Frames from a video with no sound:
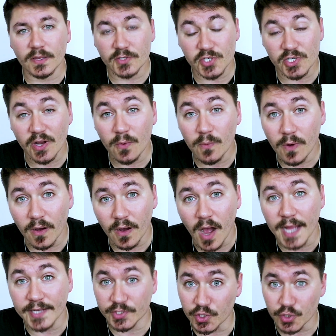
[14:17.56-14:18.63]
Do you know what?
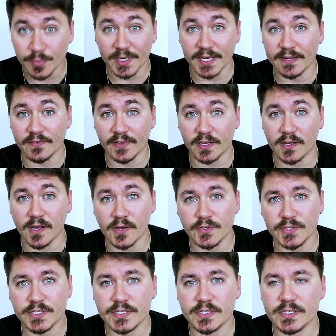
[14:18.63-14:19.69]
I do believe in
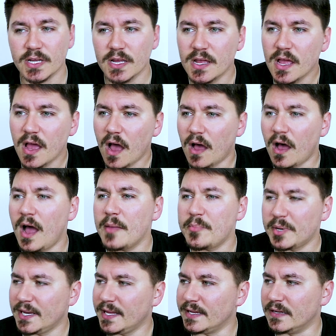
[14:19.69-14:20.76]
ghosts. I
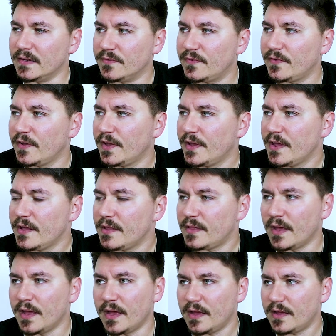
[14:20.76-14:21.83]
believe
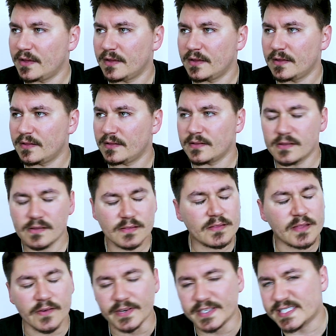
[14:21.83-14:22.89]
that
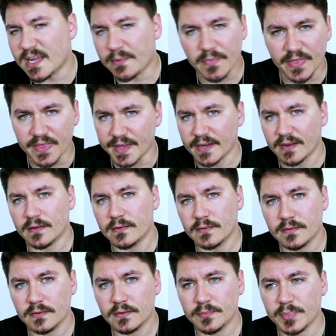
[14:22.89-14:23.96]
there is something,
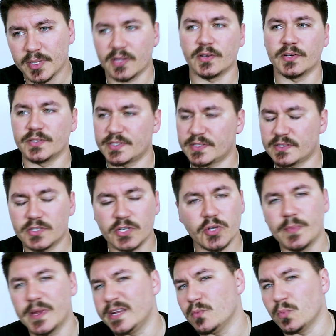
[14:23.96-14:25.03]
because too
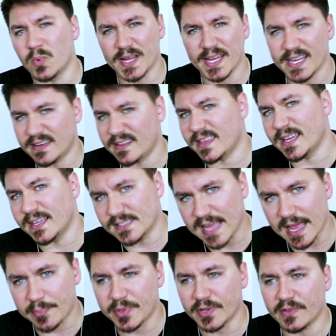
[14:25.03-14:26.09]
many weird things
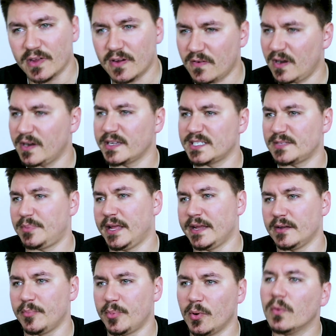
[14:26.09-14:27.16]
happen that are
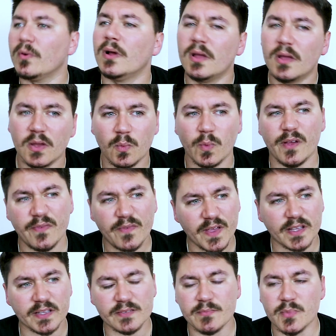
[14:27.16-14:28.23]
unexplainable, where
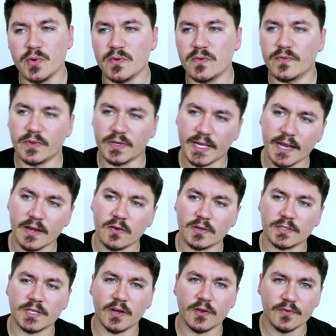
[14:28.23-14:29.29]
things move and get
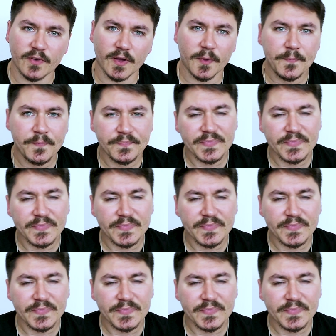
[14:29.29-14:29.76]
knocked over.